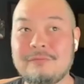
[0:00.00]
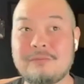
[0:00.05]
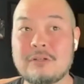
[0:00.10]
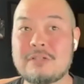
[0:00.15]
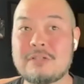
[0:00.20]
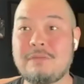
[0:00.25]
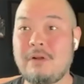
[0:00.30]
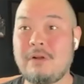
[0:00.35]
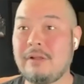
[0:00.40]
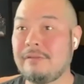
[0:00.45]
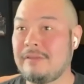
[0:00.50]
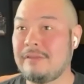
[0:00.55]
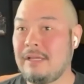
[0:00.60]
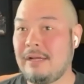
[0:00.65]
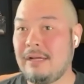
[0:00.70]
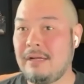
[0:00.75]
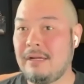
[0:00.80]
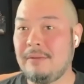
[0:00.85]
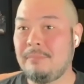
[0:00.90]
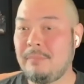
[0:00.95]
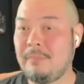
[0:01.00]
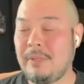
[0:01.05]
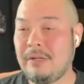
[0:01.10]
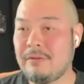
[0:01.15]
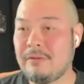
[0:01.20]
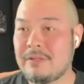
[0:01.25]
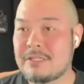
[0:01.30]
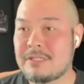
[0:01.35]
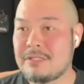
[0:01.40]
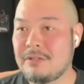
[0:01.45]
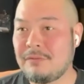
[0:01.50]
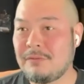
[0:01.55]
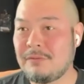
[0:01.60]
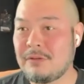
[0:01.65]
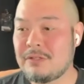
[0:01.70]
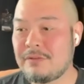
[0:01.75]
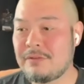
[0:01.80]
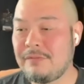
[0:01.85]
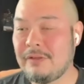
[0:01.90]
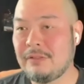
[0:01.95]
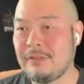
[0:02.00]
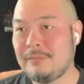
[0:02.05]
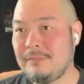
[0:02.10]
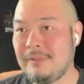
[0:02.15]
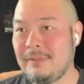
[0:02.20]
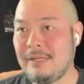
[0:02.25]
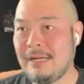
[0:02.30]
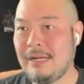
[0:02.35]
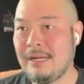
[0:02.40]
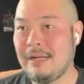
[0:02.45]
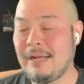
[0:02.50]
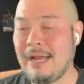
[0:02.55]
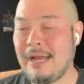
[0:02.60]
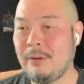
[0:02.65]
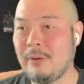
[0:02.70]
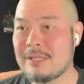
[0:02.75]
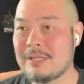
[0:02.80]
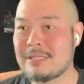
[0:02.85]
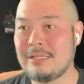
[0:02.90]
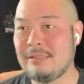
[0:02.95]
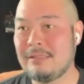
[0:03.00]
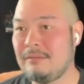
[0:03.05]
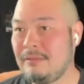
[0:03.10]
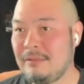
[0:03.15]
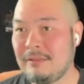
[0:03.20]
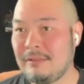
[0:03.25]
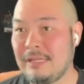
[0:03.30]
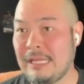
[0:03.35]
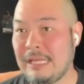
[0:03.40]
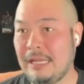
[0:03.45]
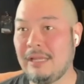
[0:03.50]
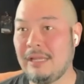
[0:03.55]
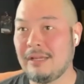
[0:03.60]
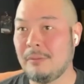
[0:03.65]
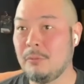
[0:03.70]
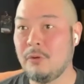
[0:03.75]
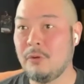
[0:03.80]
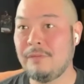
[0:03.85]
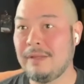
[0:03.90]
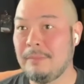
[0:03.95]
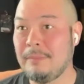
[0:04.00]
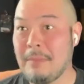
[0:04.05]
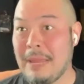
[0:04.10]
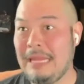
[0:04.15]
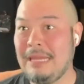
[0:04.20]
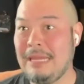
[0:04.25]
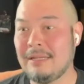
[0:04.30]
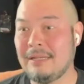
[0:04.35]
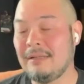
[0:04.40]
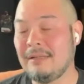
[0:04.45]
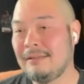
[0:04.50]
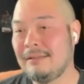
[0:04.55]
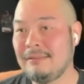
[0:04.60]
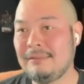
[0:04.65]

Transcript: First of all, Peter, this is your first film. How was it getting a movie made?